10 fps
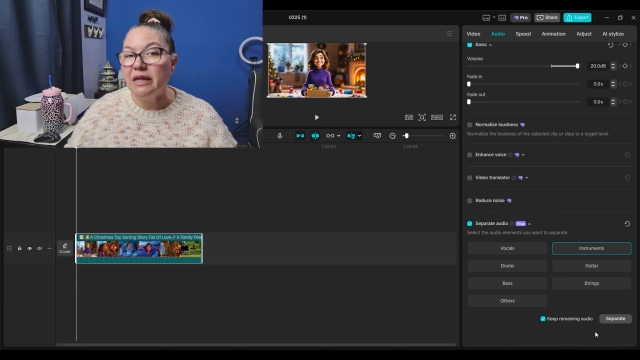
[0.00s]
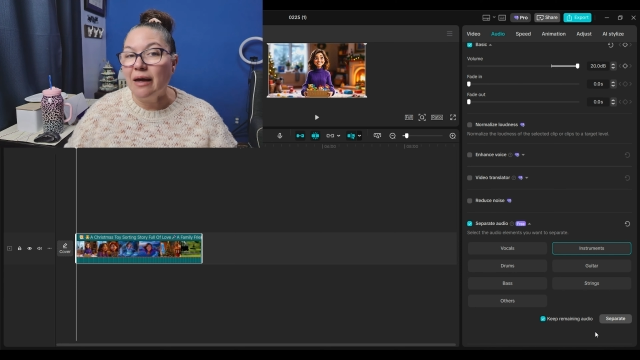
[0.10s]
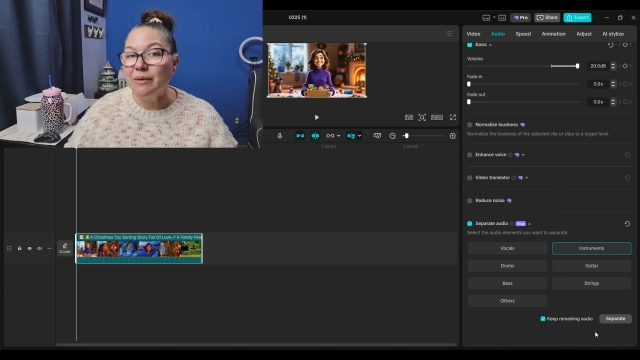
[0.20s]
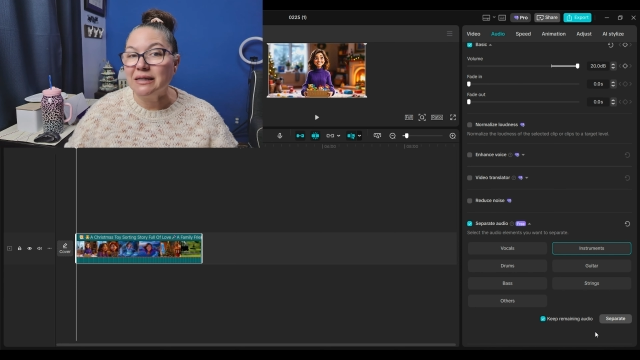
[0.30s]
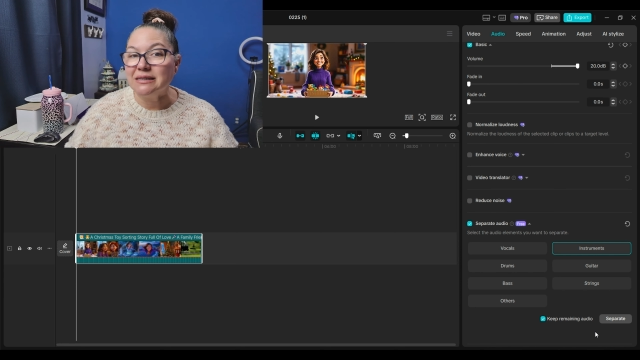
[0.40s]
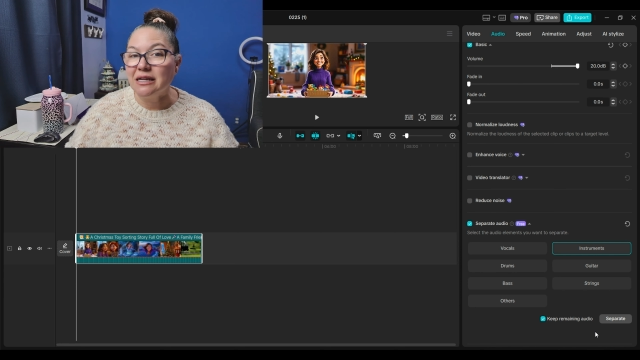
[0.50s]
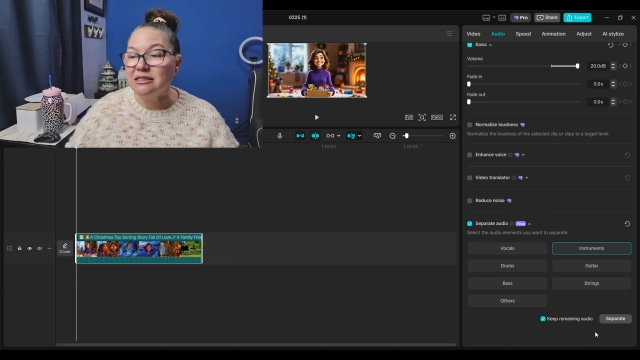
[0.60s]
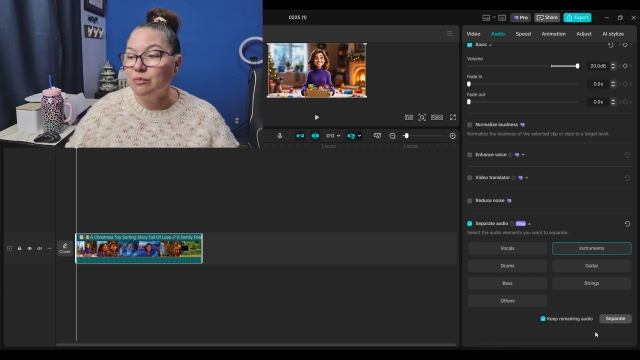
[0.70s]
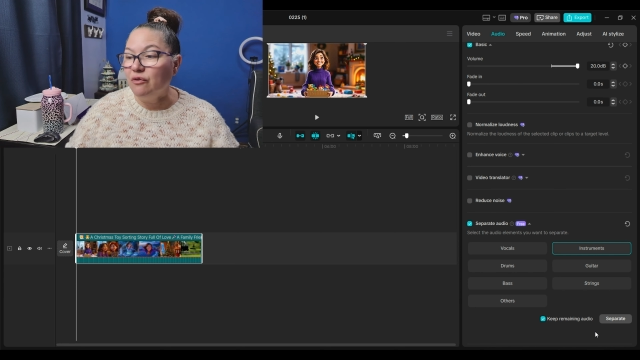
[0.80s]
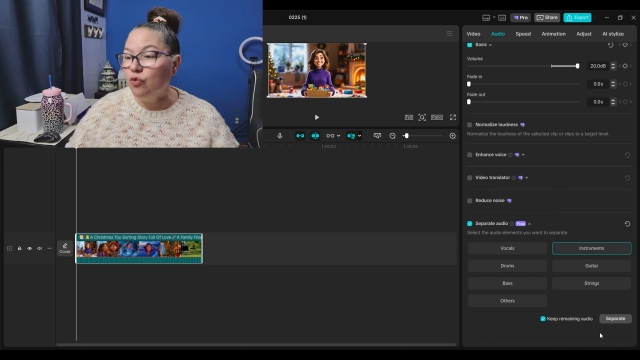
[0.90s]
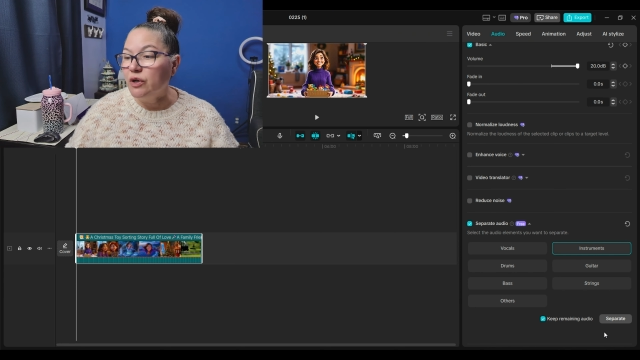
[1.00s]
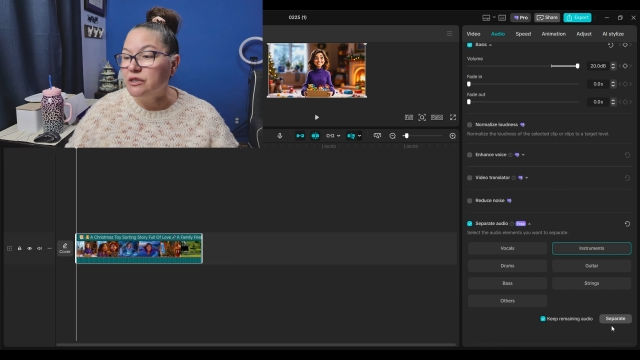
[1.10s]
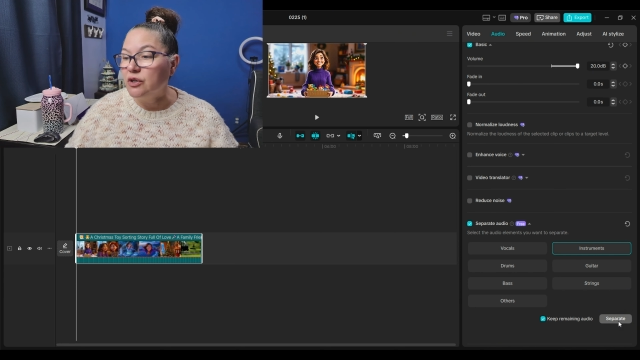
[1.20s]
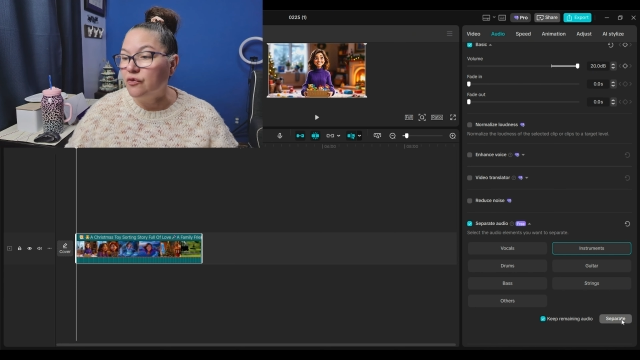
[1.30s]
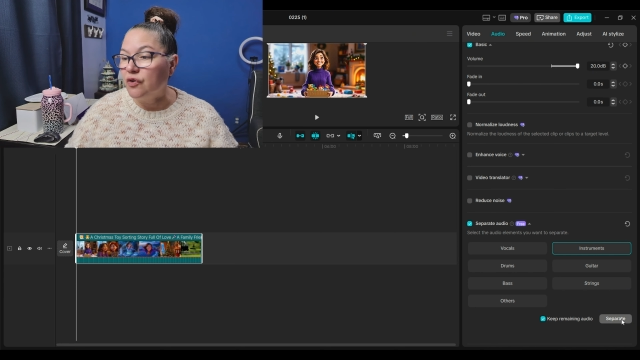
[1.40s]
that because that's my
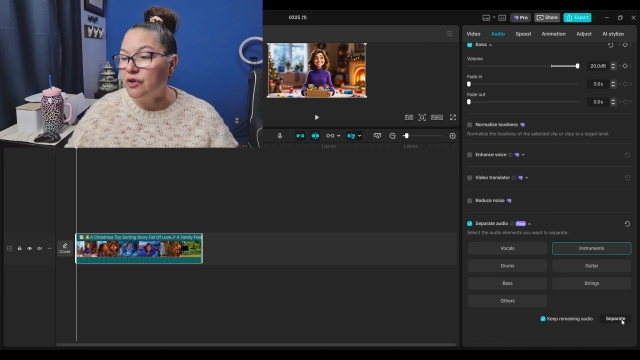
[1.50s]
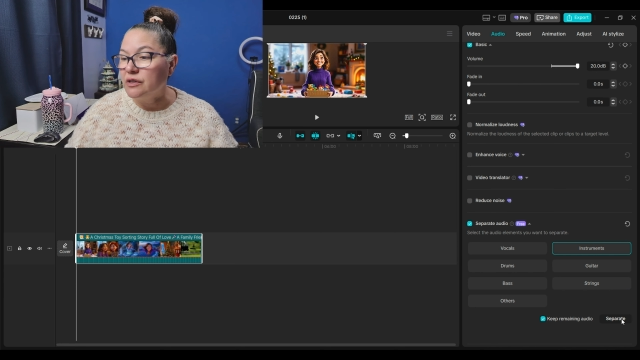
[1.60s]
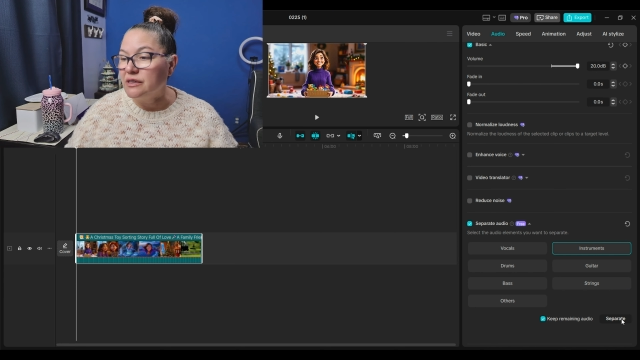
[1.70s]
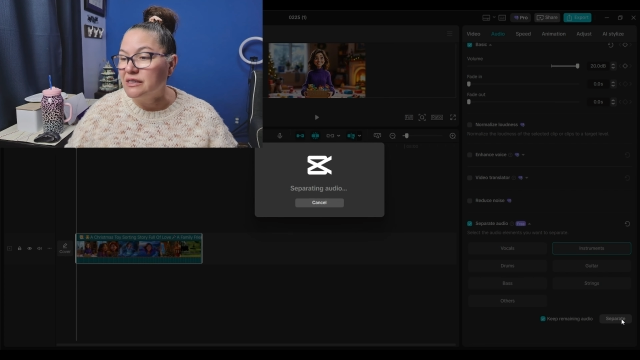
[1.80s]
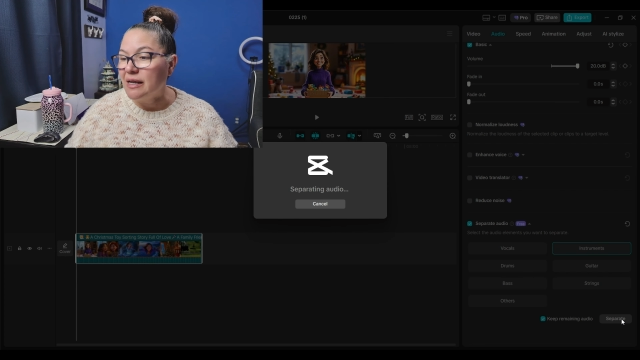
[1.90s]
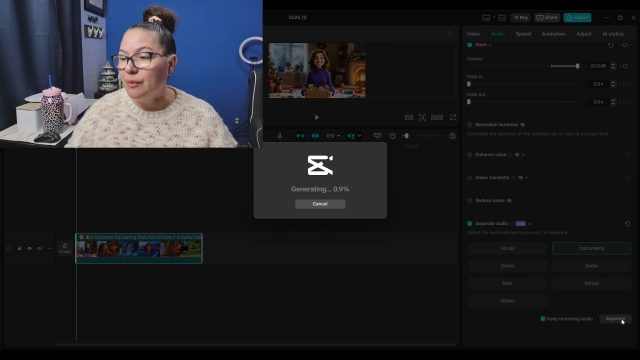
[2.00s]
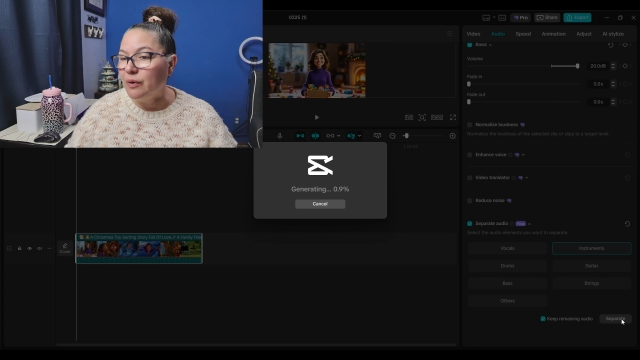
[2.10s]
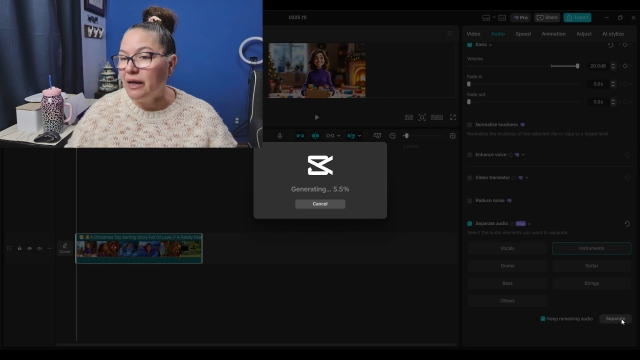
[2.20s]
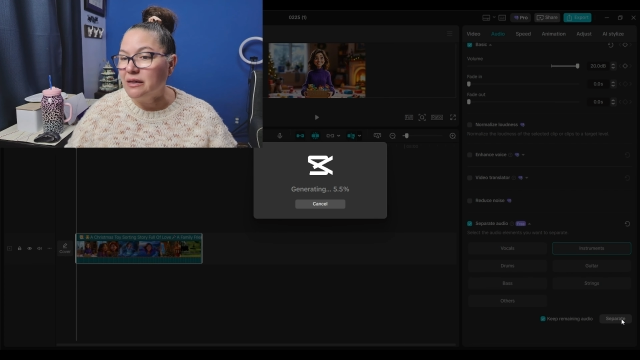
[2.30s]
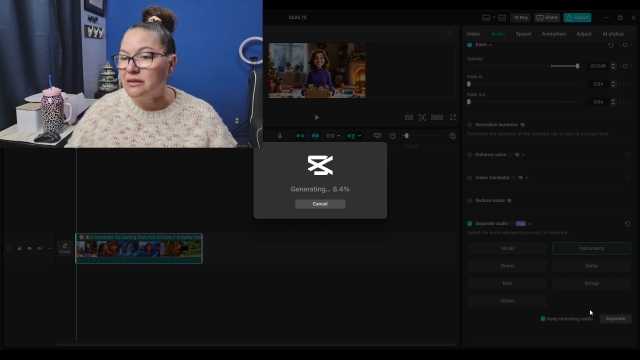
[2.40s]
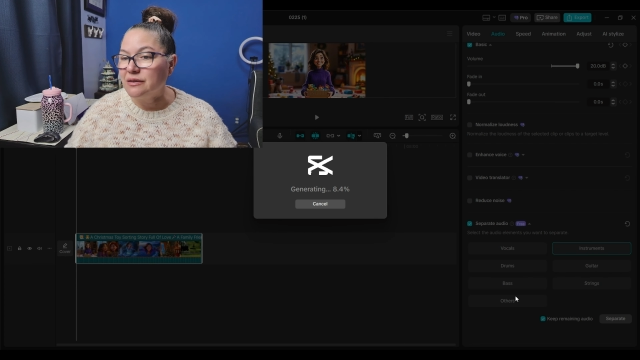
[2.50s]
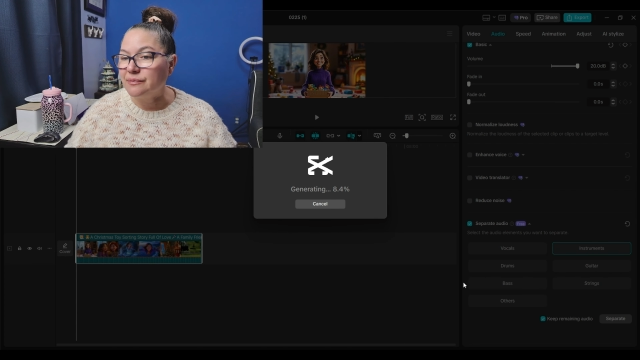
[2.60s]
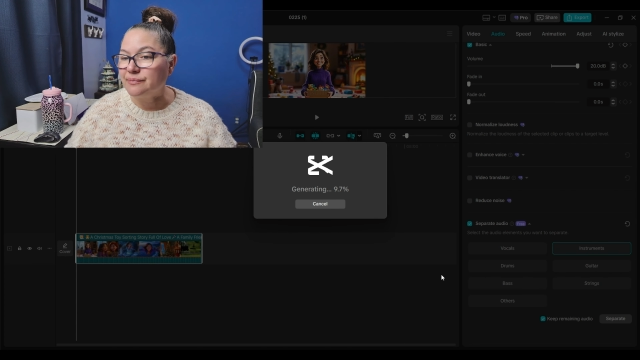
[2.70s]
voiceover. Separate.